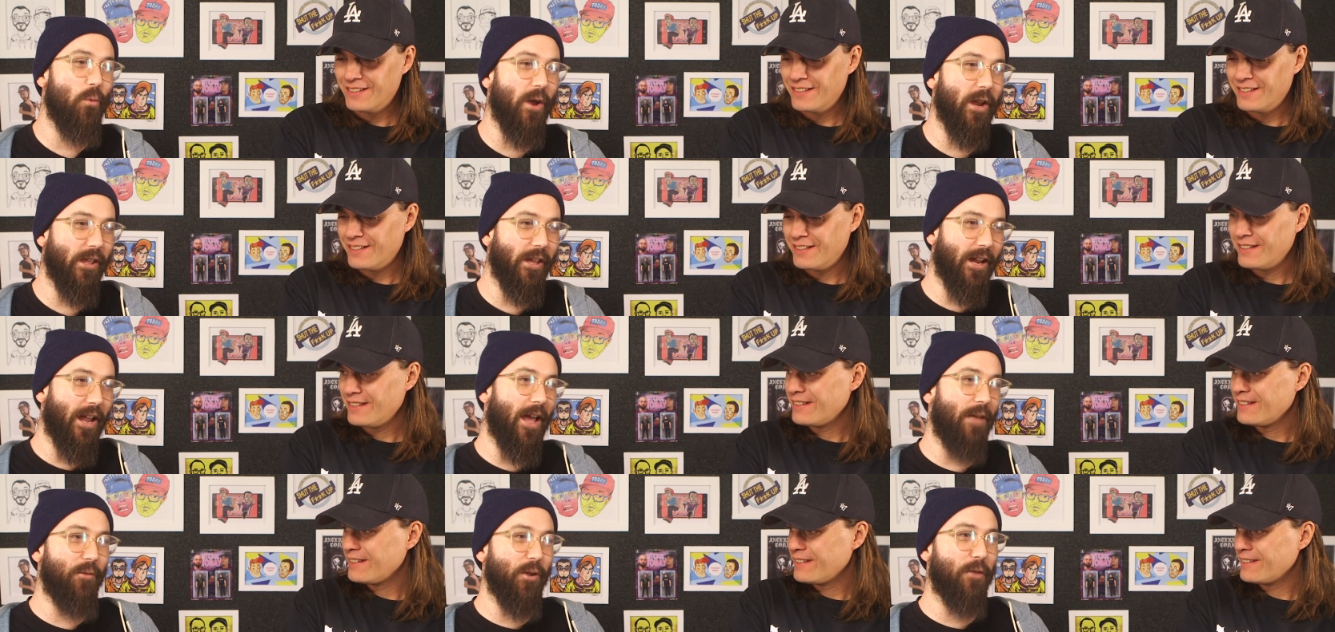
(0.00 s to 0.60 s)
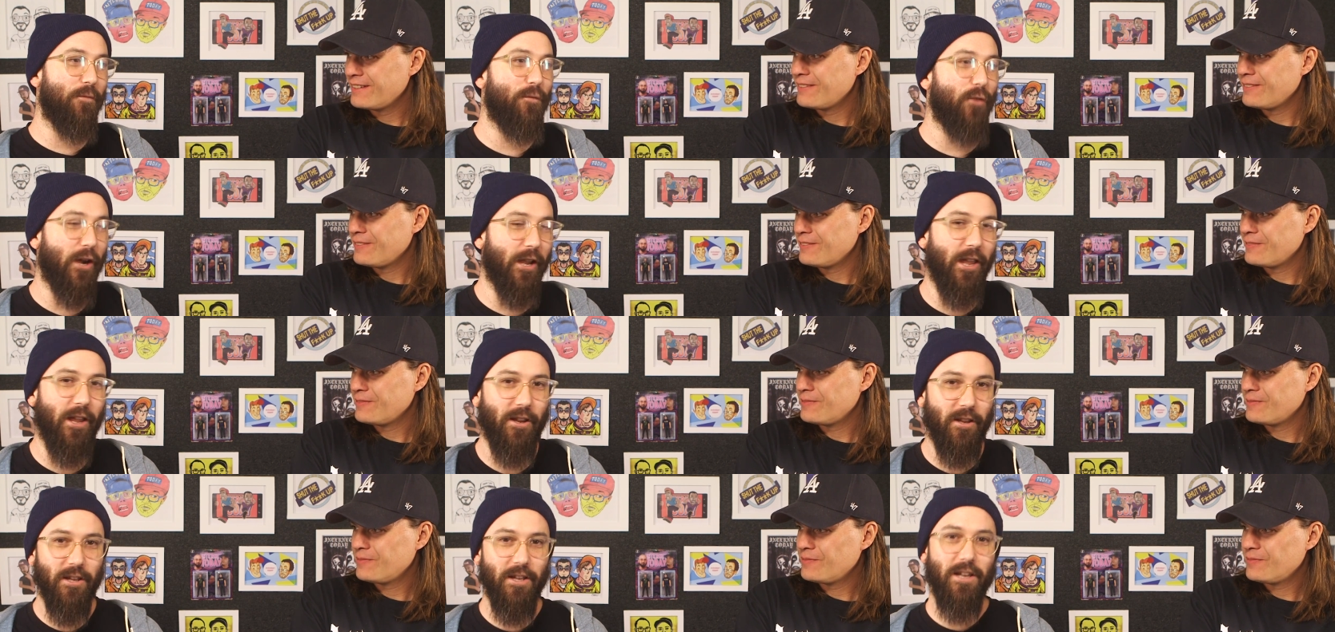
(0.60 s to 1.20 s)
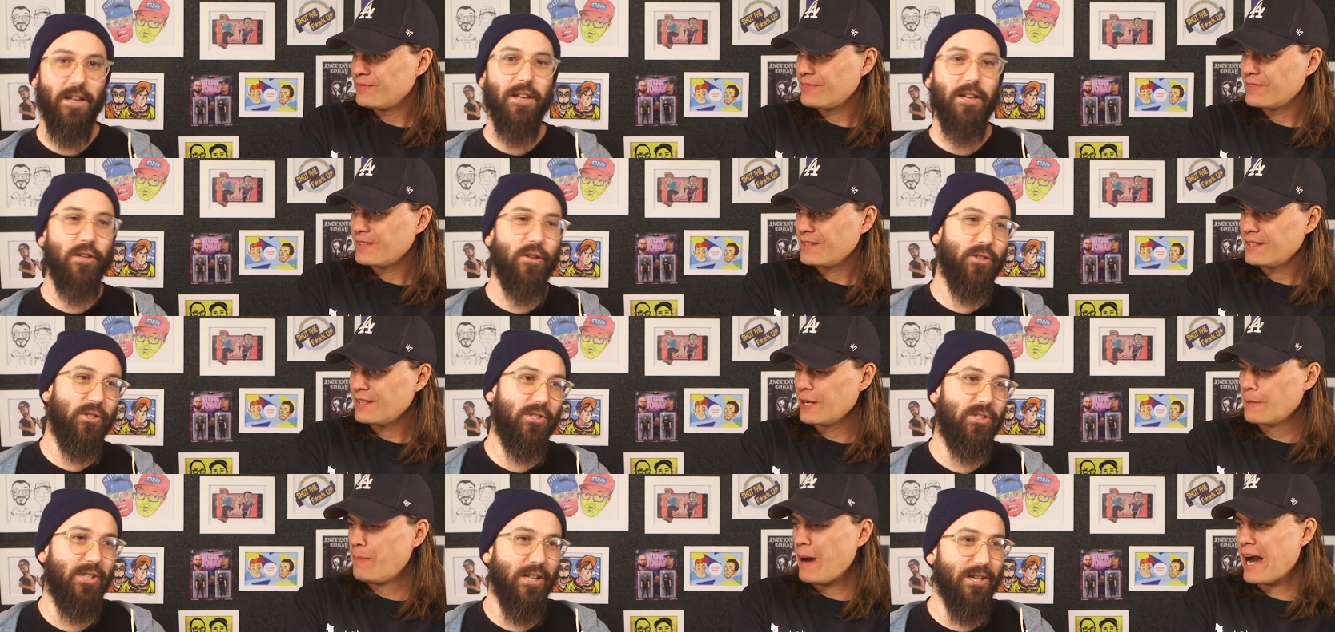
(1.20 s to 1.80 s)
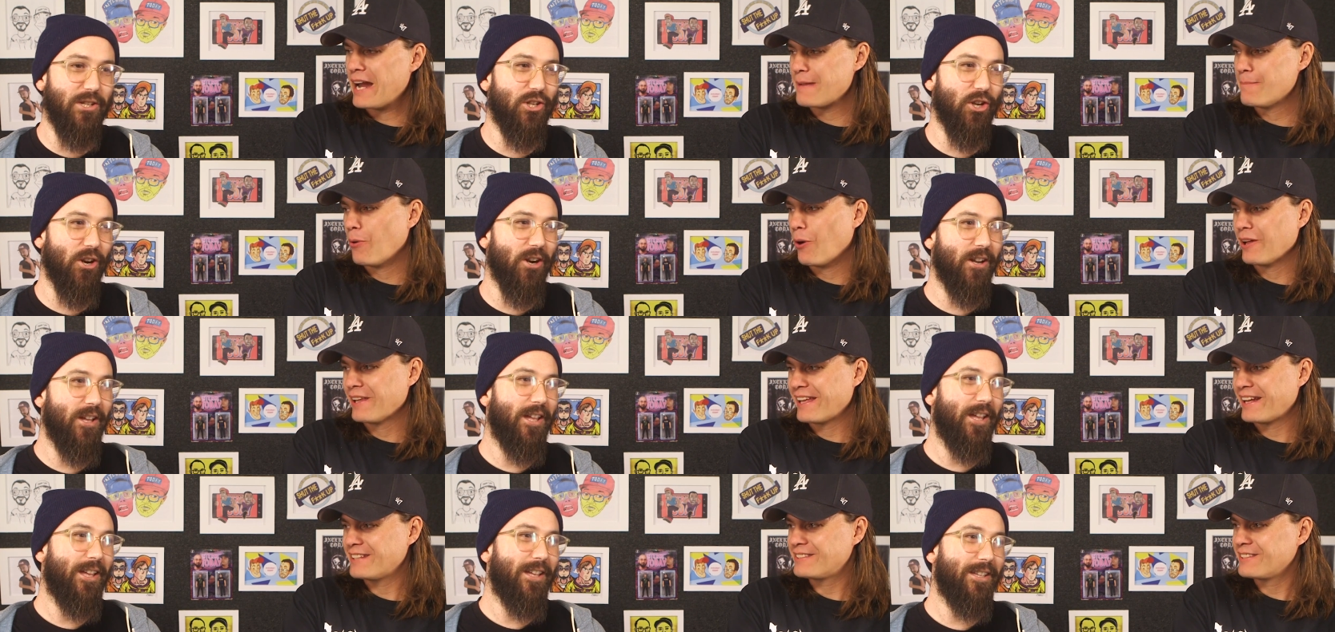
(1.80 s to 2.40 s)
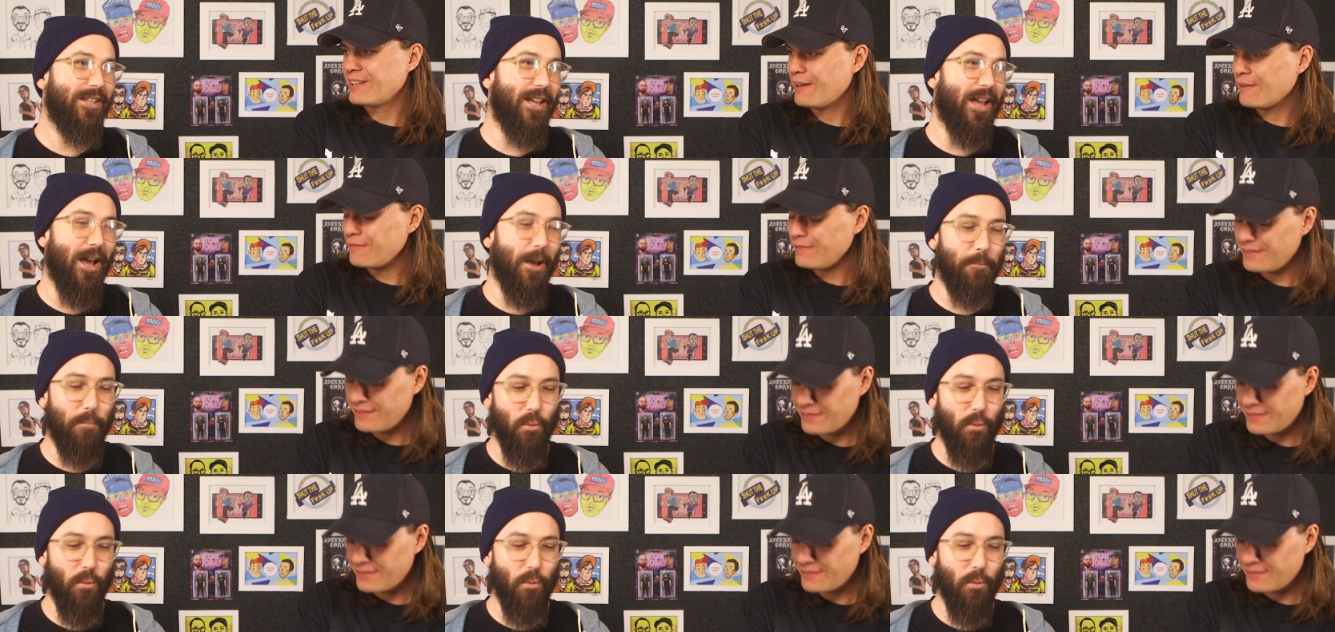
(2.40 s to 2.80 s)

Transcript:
Speaker 1: way, like having a fucking your seizure. body boiling itself. Yeah,